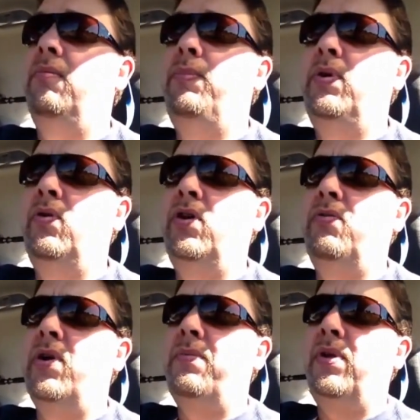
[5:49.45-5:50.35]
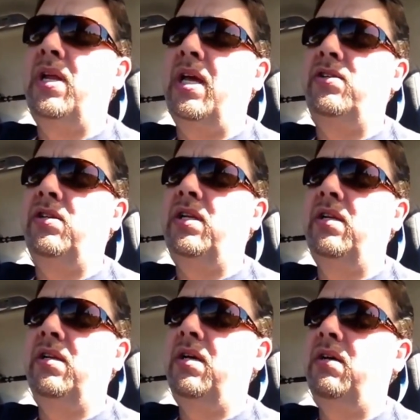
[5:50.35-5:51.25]
build a good reputation
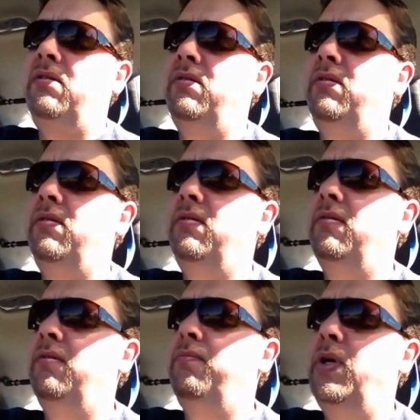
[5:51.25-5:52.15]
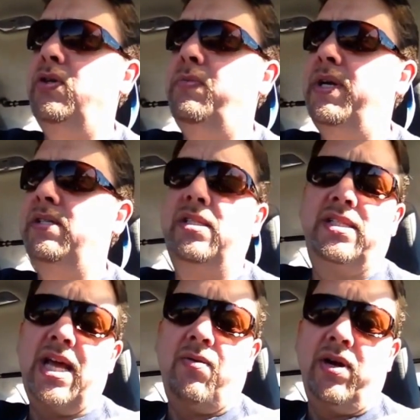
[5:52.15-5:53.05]
and build your business
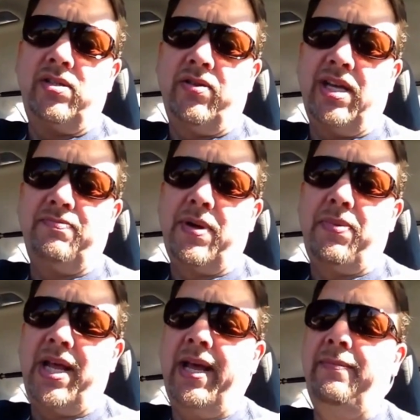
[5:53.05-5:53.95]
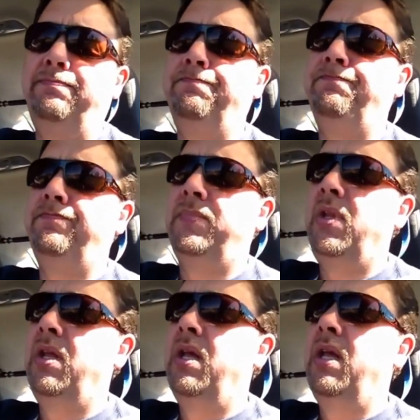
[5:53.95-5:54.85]
that way. So that's my plan.
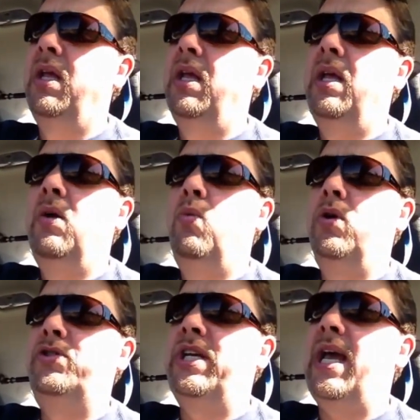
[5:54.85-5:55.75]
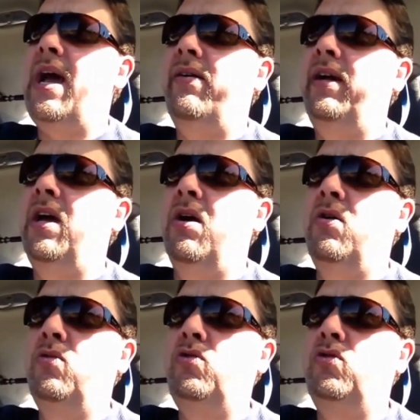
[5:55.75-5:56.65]
We'll see how it
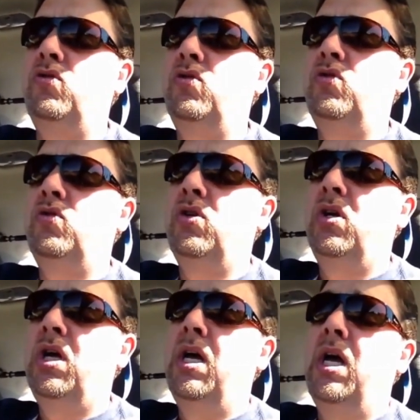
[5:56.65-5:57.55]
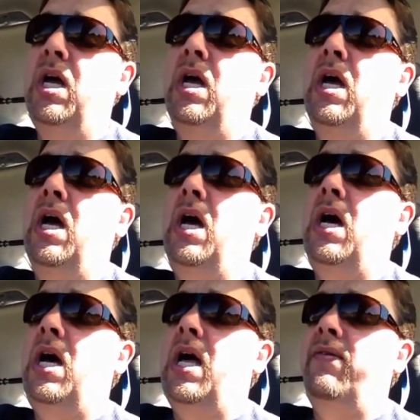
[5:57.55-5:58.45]
goes.
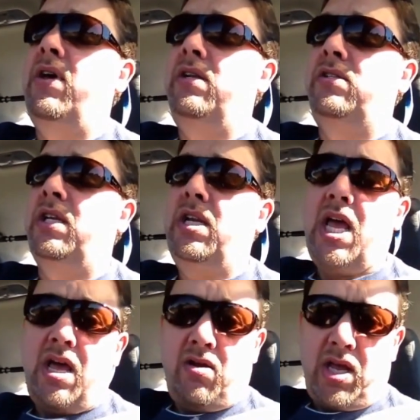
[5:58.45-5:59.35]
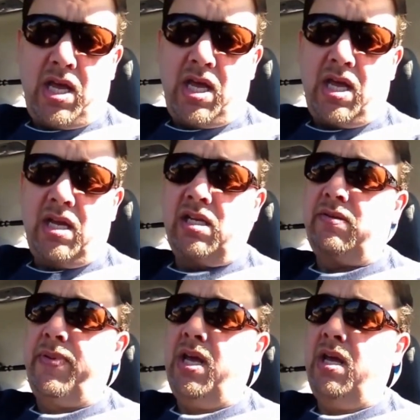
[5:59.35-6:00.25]
I've got to sit down and
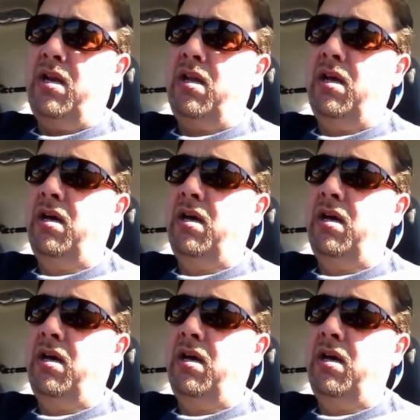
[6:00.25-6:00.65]
spend